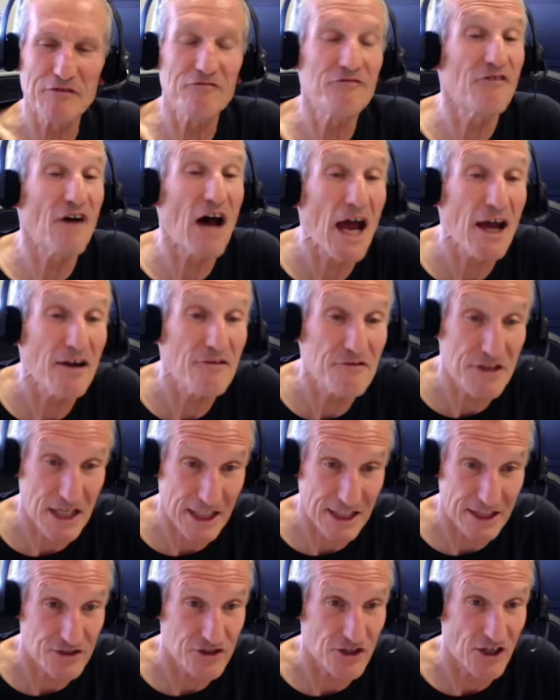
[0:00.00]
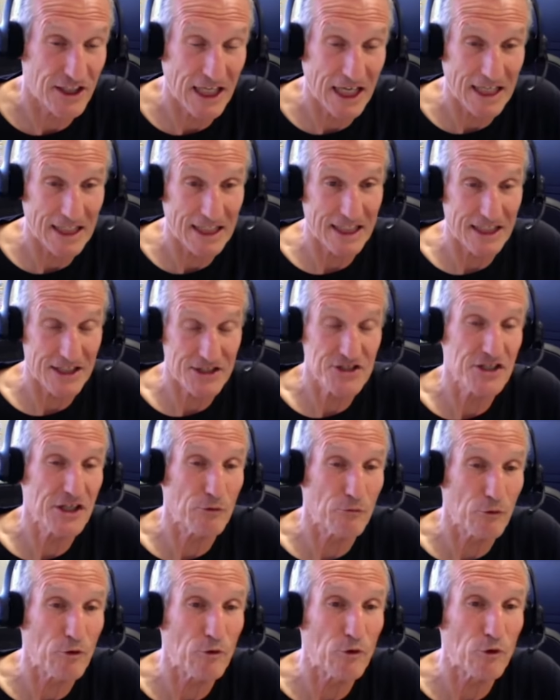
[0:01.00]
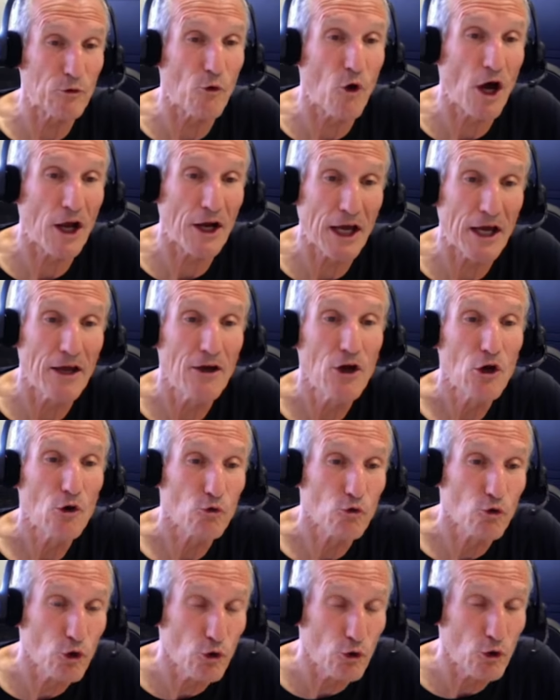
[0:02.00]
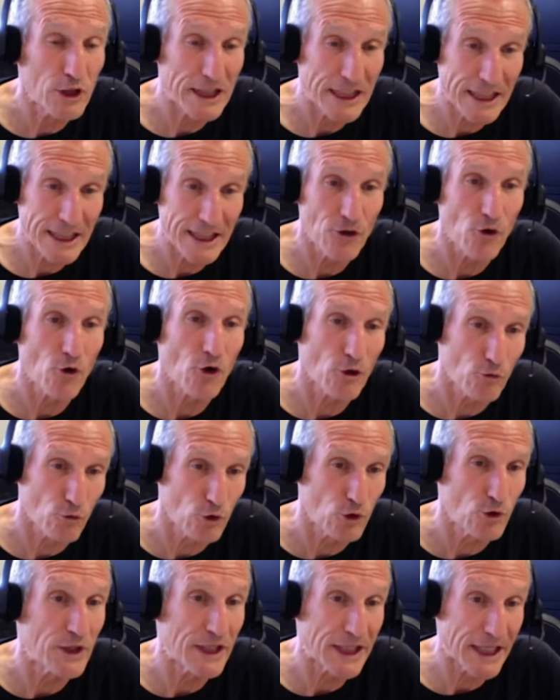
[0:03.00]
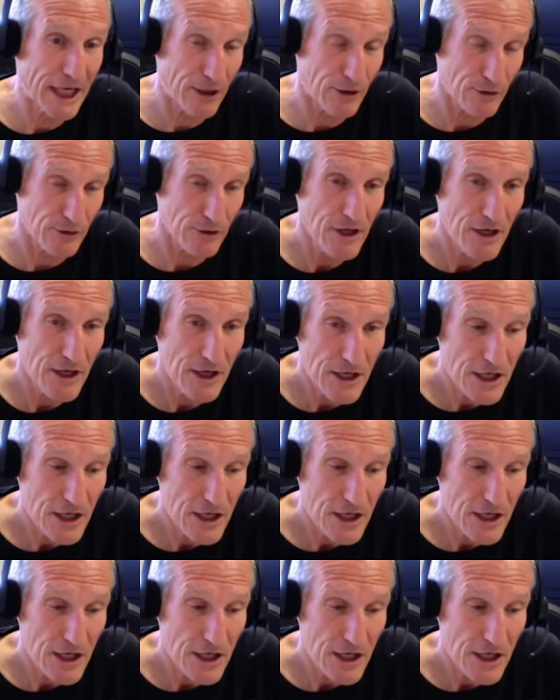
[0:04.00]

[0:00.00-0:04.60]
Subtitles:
5 things on that list that we would want to rule in or rule out.